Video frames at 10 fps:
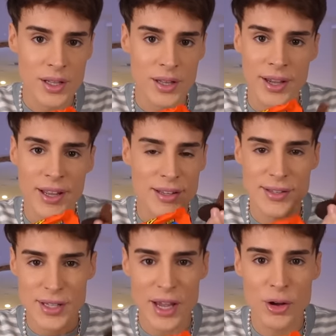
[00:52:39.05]
Like,
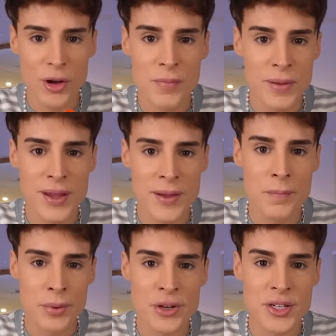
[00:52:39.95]
it could be
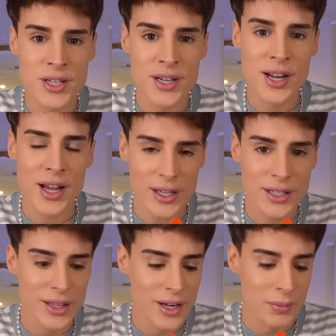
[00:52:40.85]
boosted a
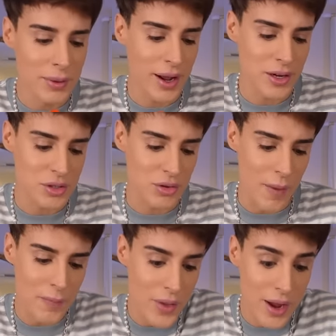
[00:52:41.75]
little bit
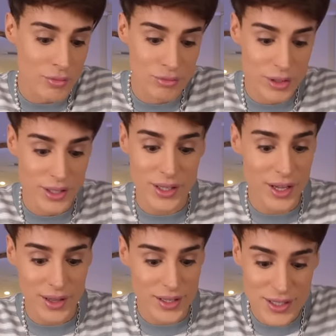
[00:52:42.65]
extra. I really
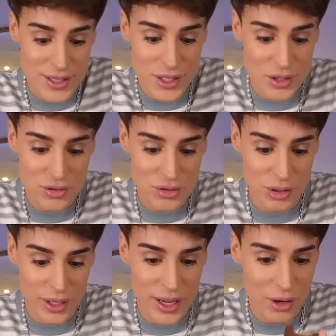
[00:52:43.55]
like this. This is
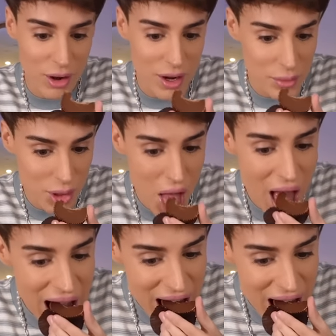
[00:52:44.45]
truly incredible.